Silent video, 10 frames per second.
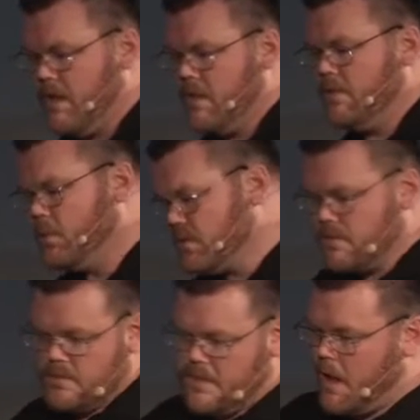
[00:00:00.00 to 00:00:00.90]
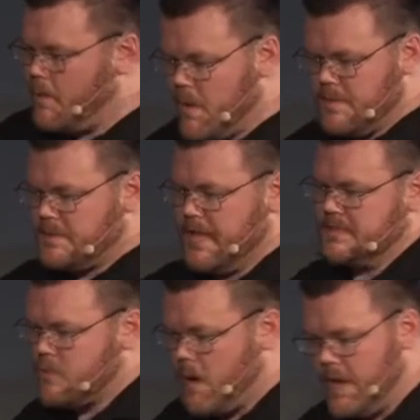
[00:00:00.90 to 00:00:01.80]
We're sort of an all-purpose hit
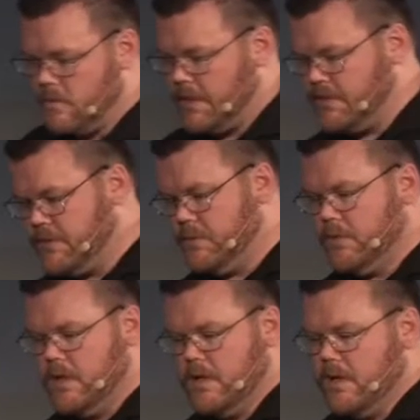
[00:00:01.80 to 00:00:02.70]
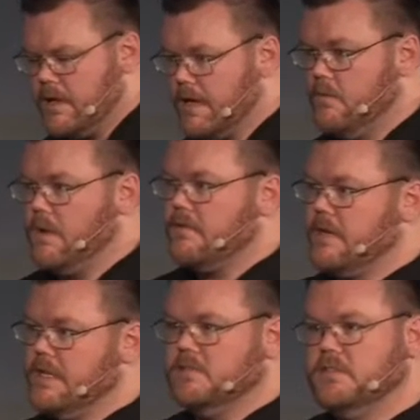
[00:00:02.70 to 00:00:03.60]
squad. We do kind of whatever
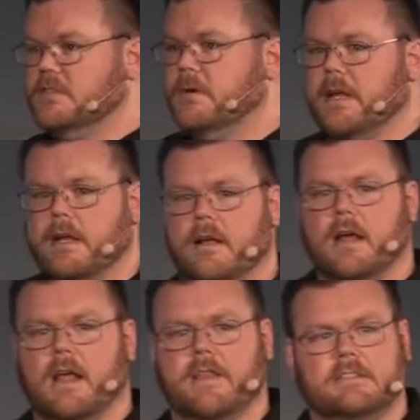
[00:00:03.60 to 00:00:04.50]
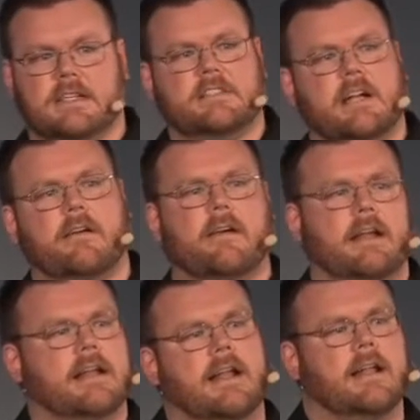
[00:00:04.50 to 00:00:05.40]
needs doing that's engineering and
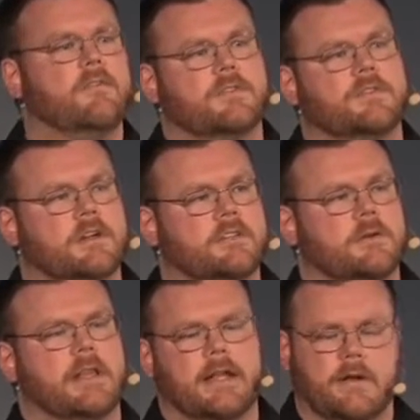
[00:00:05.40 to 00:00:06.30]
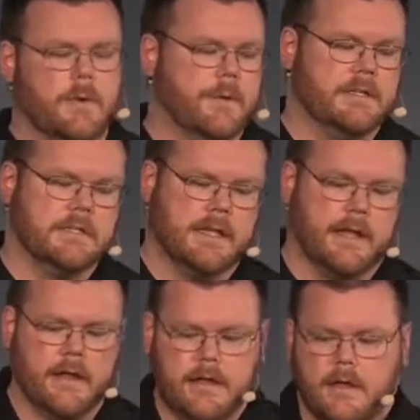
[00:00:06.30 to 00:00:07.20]
kind of infrastructure related. We recently
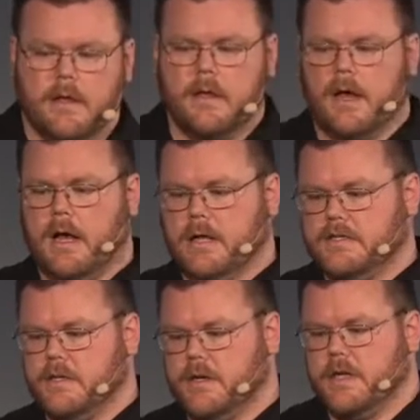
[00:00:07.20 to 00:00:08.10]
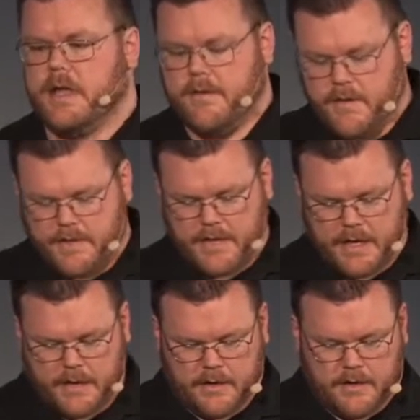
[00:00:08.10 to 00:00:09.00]
took
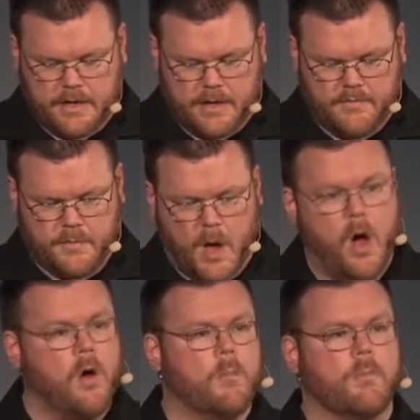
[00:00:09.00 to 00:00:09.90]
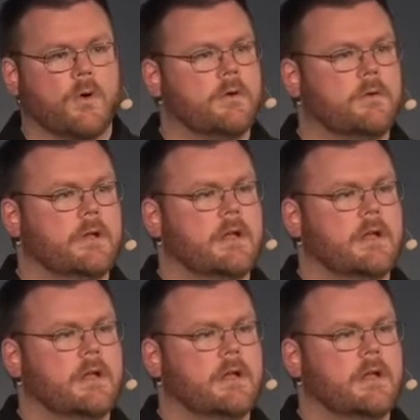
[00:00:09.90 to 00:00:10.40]
everything from a homebrewed